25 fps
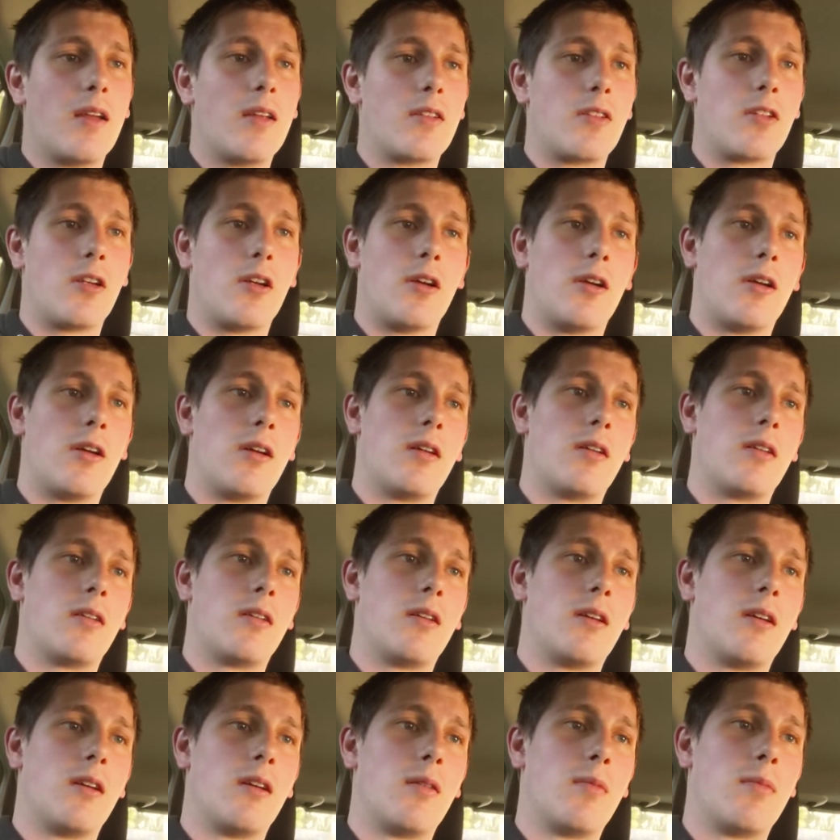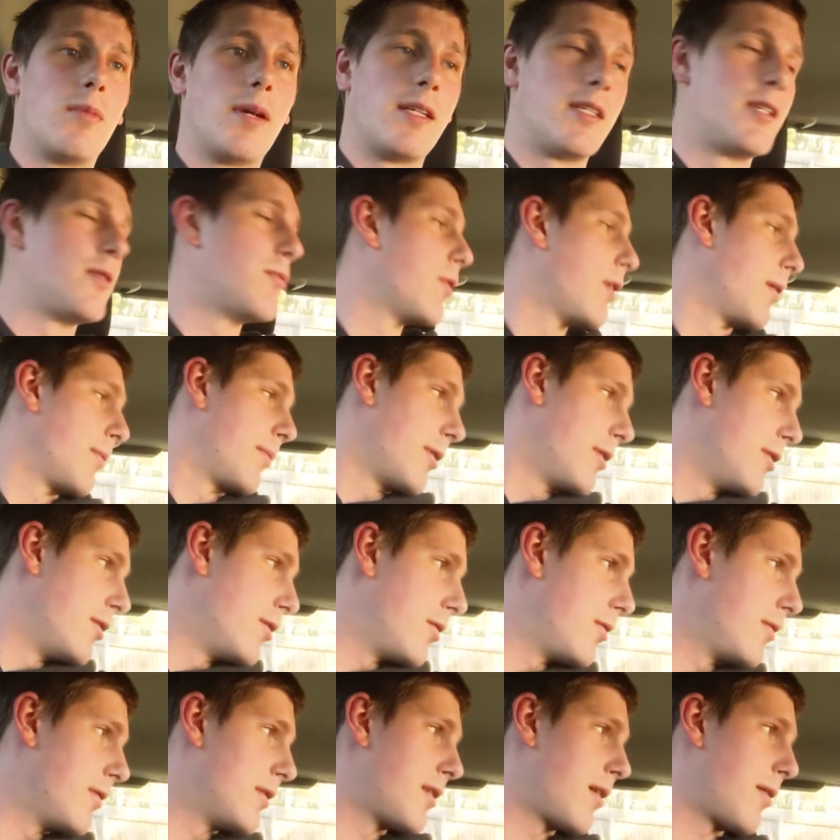So basically, what I'm gonna
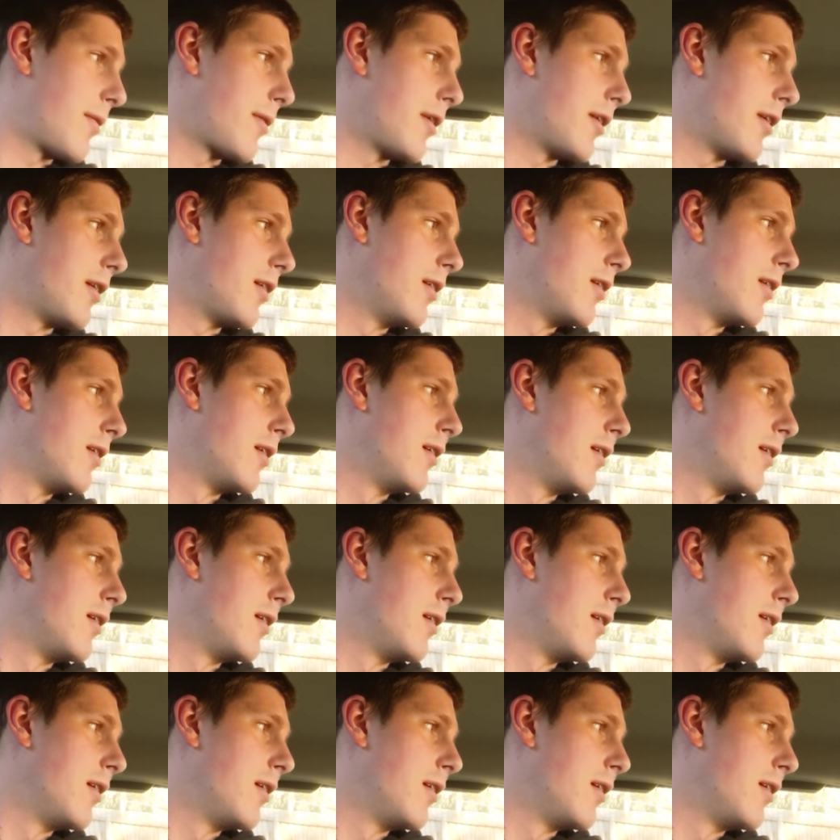do is I'm gonna.